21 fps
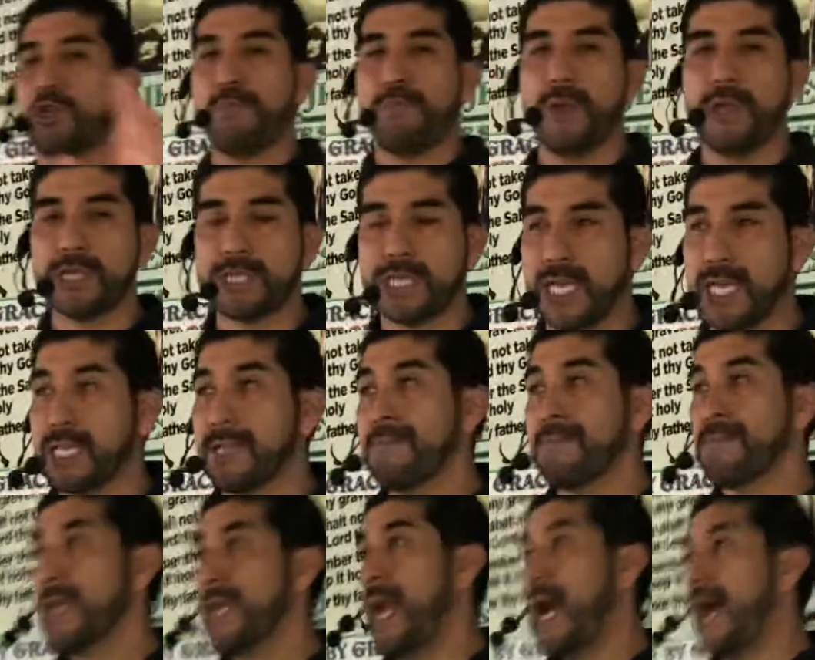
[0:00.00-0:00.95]
Paul says,
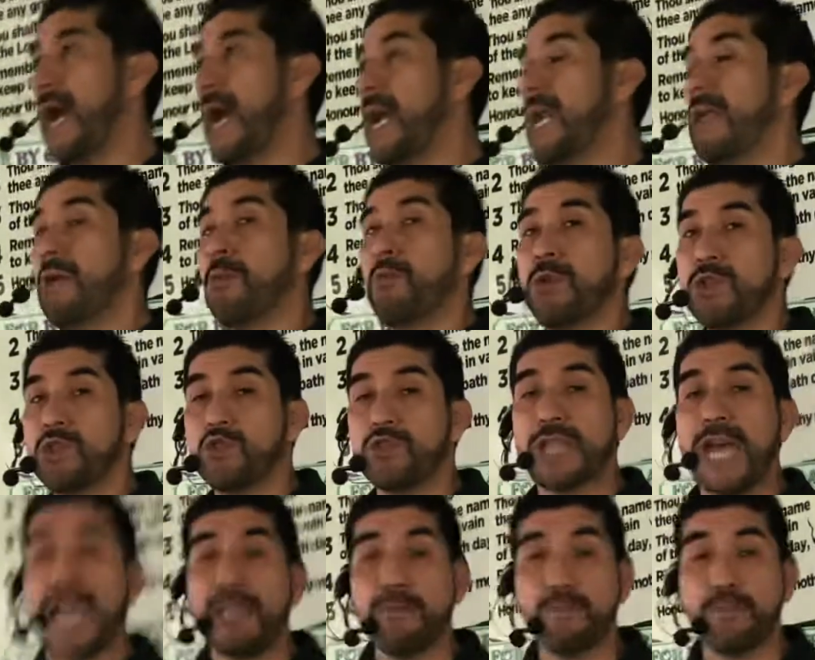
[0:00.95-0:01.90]
uh, we do
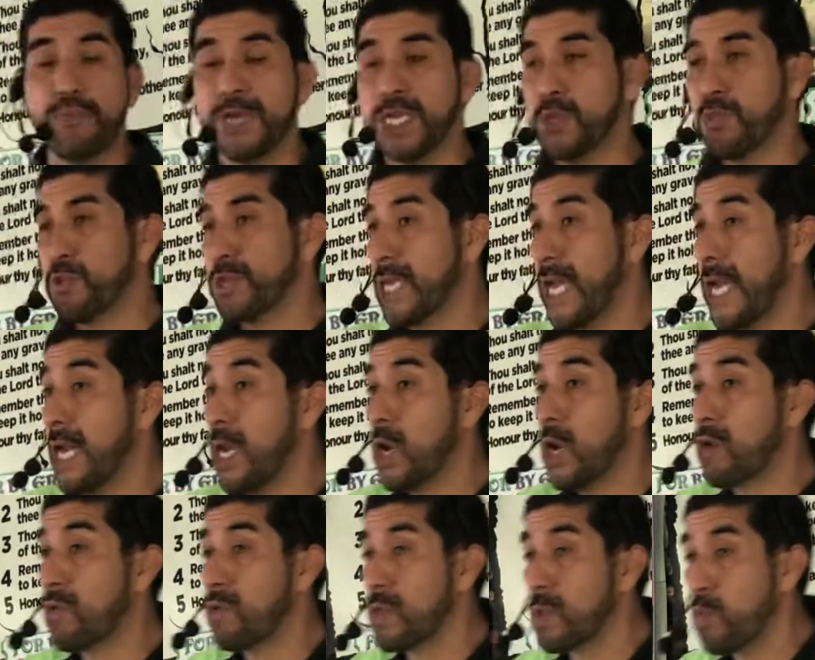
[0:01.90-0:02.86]
not preach with
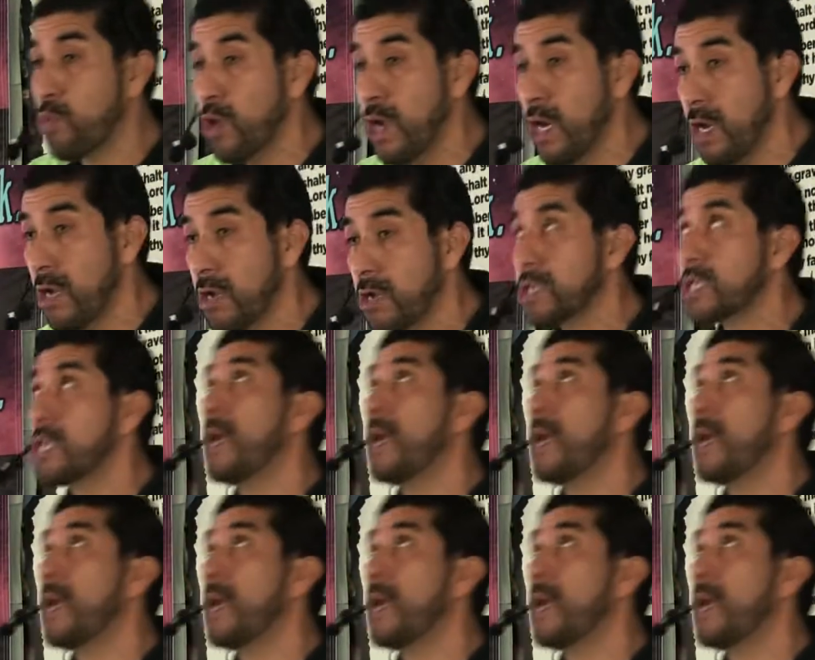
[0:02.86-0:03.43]
eloquent words,